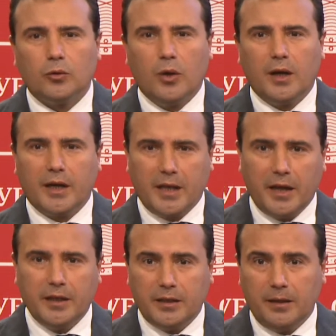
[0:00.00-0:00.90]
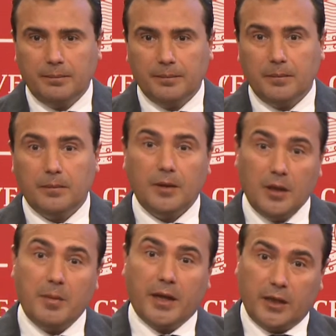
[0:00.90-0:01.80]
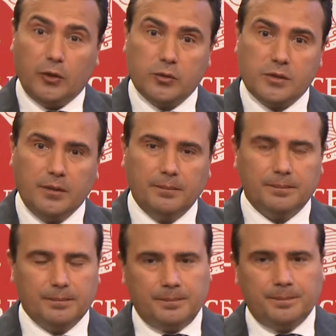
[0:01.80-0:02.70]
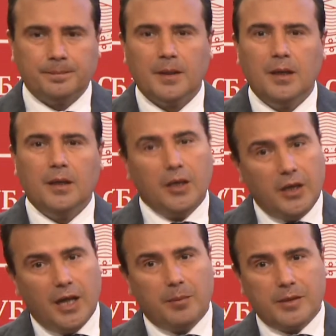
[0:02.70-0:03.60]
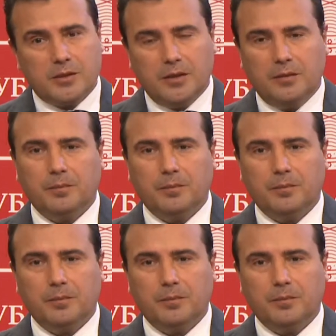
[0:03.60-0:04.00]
in the country, we will wait the